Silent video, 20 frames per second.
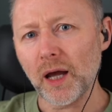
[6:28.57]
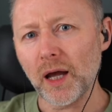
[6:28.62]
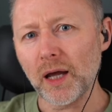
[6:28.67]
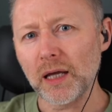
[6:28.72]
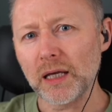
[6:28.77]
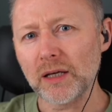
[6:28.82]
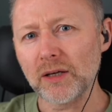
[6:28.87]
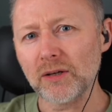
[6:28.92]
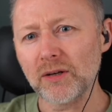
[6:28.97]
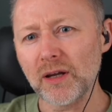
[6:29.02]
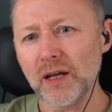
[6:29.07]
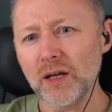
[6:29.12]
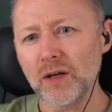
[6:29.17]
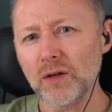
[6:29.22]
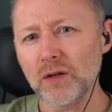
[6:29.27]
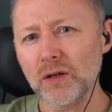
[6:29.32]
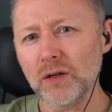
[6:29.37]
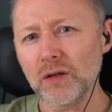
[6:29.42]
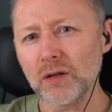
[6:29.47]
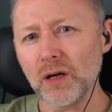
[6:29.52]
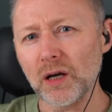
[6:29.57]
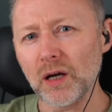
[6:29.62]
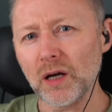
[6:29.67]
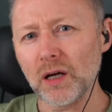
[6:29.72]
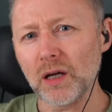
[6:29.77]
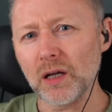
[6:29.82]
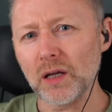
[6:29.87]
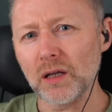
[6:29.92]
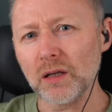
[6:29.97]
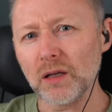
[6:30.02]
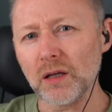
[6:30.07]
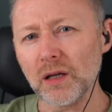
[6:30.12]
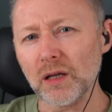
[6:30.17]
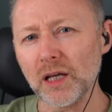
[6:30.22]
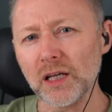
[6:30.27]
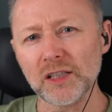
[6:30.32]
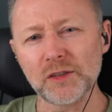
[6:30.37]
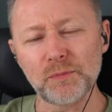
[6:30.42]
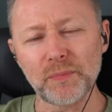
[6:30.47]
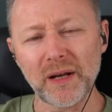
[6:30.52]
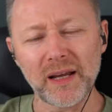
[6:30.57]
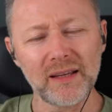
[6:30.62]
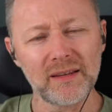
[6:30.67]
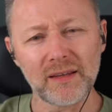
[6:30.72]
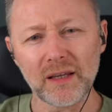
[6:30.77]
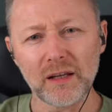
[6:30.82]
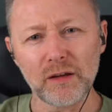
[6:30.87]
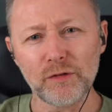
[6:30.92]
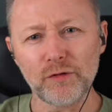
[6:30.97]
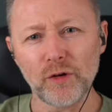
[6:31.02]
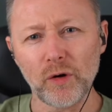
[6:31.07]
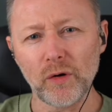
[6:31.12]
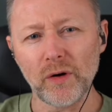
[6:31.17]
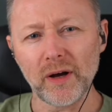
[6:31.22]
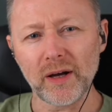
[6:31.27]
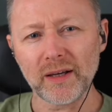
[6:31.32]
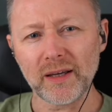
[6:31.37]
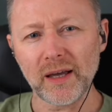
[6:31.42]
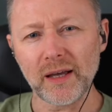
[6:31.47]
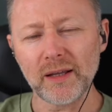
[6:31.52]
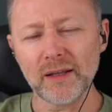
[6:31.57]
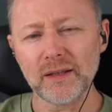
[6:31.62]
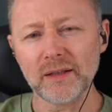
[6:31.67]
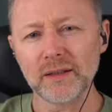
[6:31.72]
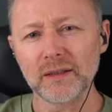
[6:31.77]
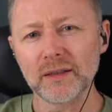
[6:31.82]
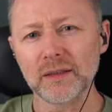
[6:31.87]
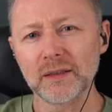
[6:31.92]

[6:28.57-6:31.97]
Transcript: And Craig, his brain didn't fall out again.